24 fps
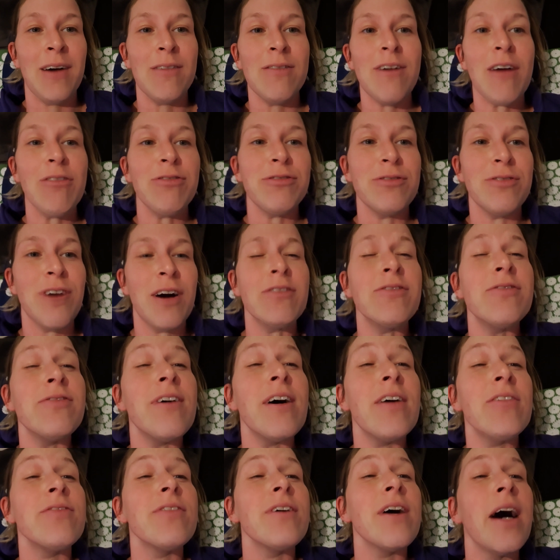Woff, woff,
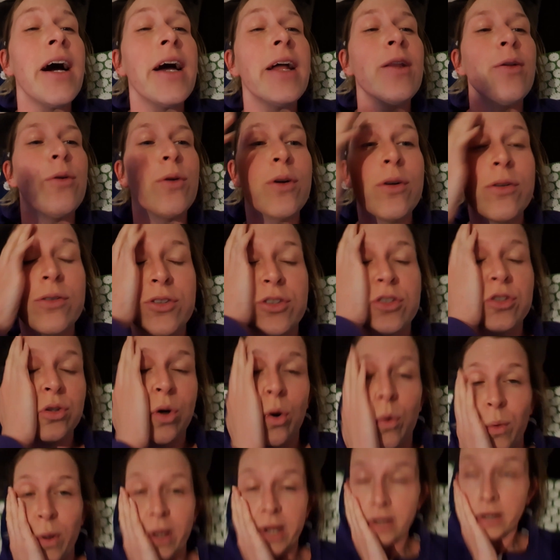woff. I look
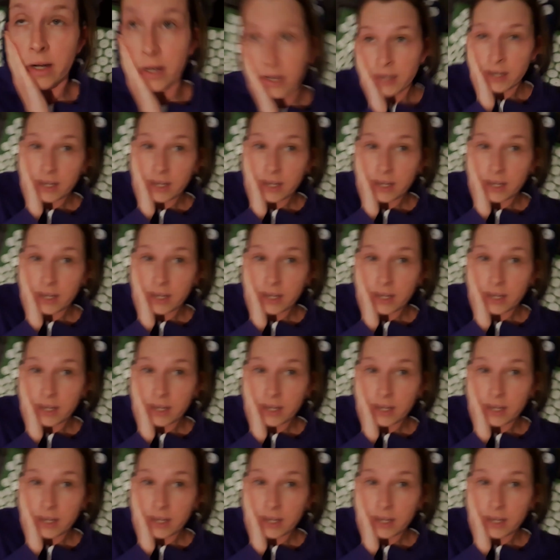so weird.